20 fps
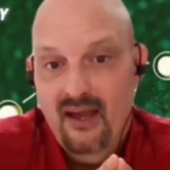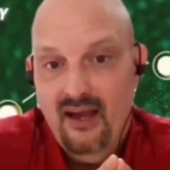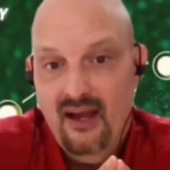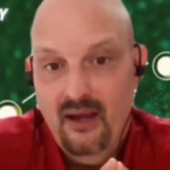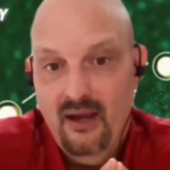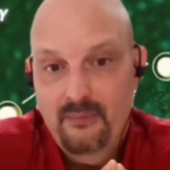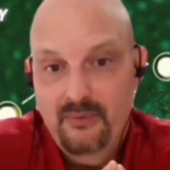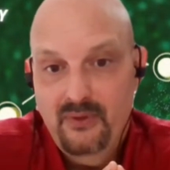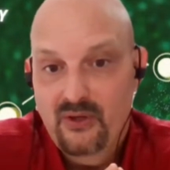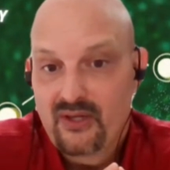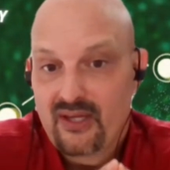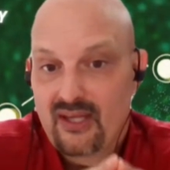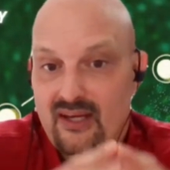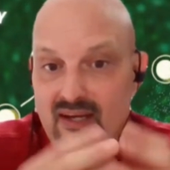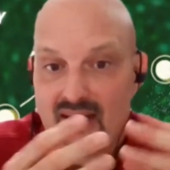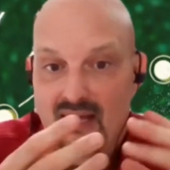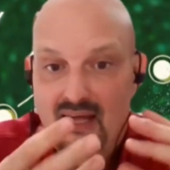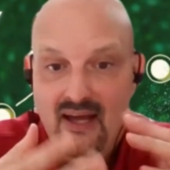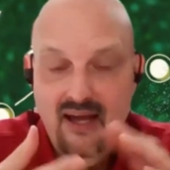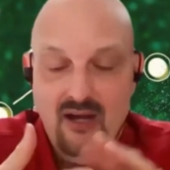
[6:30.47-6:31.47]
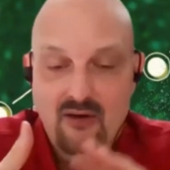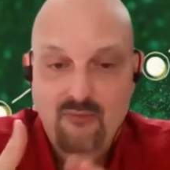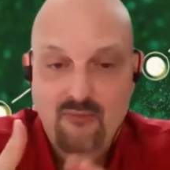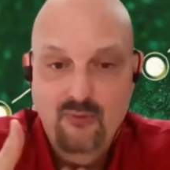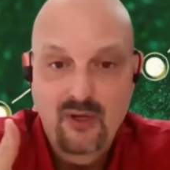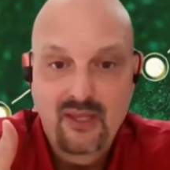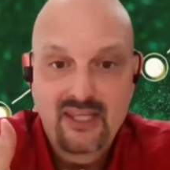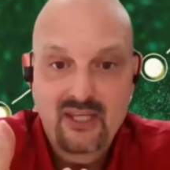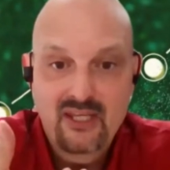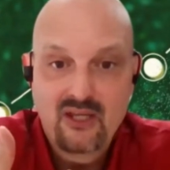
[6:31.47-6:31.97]
you can, a
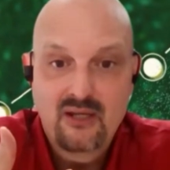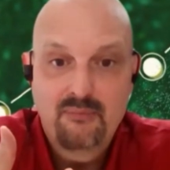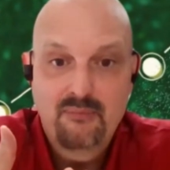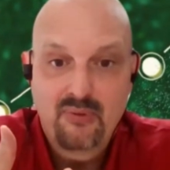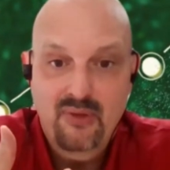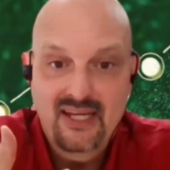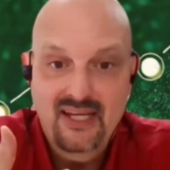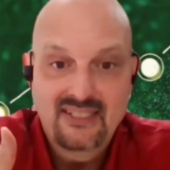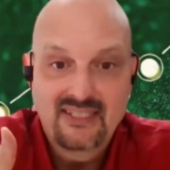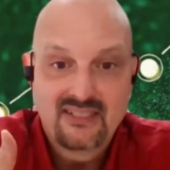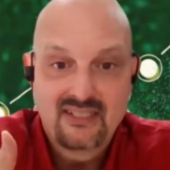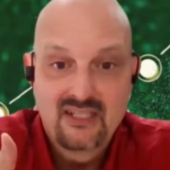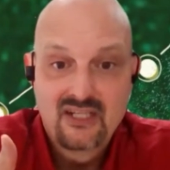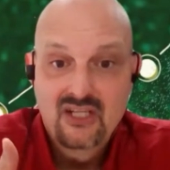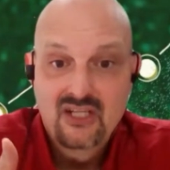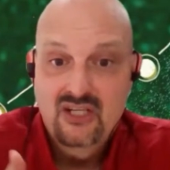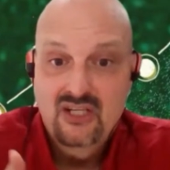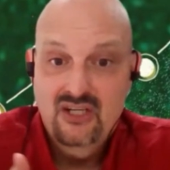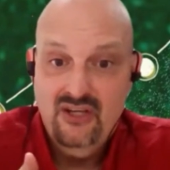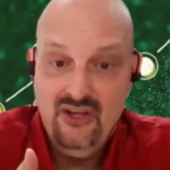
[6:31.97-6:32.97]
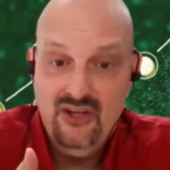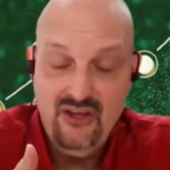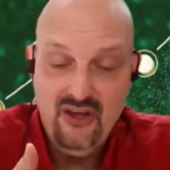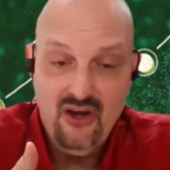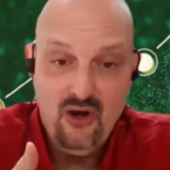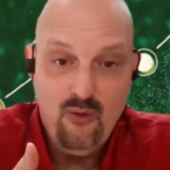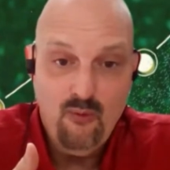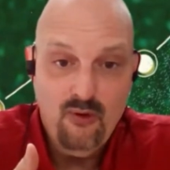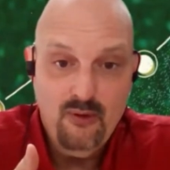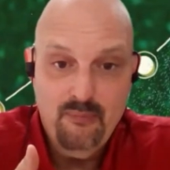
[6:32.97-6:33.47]
really good place to
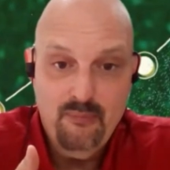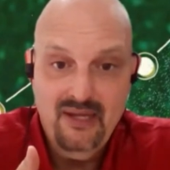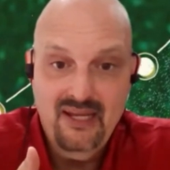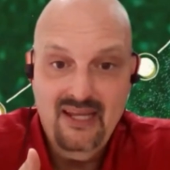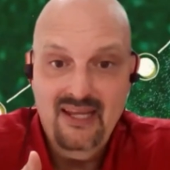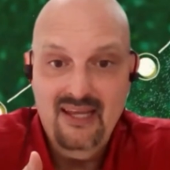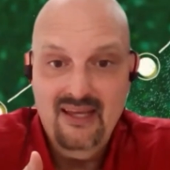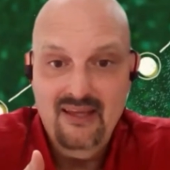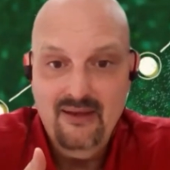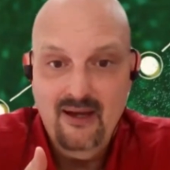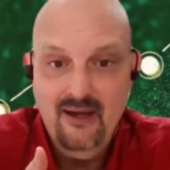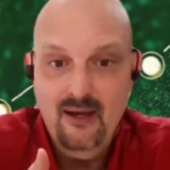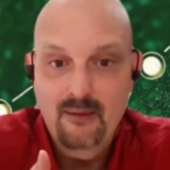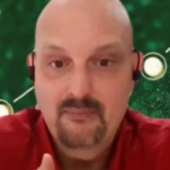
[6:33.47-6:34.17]
go would be